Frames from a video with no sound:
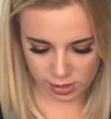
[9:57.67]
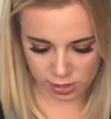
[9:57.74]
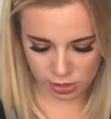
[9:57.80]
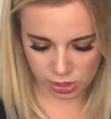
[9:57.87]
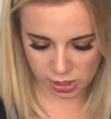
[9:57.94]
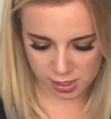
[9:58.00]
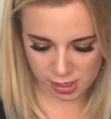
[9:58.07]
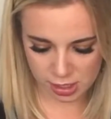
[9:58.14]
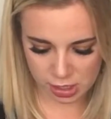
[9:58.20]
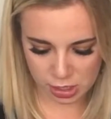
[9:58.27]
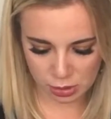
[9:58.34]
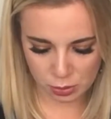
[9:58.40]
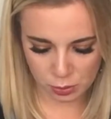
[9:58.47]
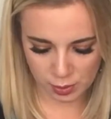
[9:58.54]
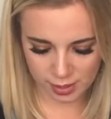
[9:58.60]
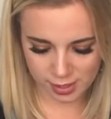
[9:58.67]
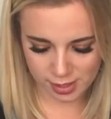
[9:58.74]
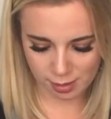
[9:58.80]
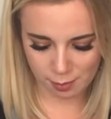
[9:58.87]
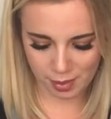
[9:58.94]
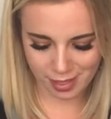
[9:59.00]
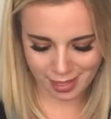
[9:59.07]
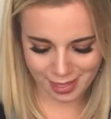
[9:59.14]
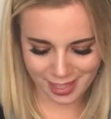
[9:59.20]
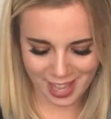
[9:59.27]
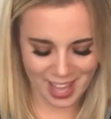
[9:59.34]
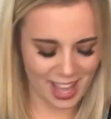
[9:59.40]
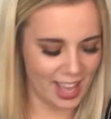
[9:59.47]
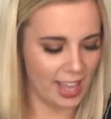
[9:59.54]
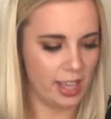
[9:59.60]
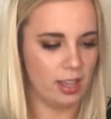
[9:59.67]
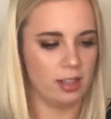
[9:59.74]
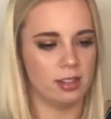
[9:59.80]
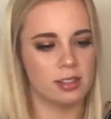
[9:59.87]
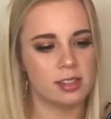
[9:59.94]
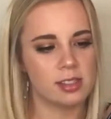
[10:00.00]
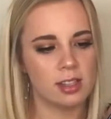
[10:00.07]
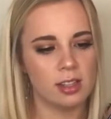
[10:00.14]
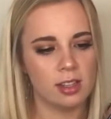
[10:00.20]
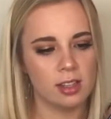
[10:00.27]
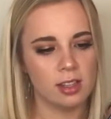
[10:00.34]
to just do some things.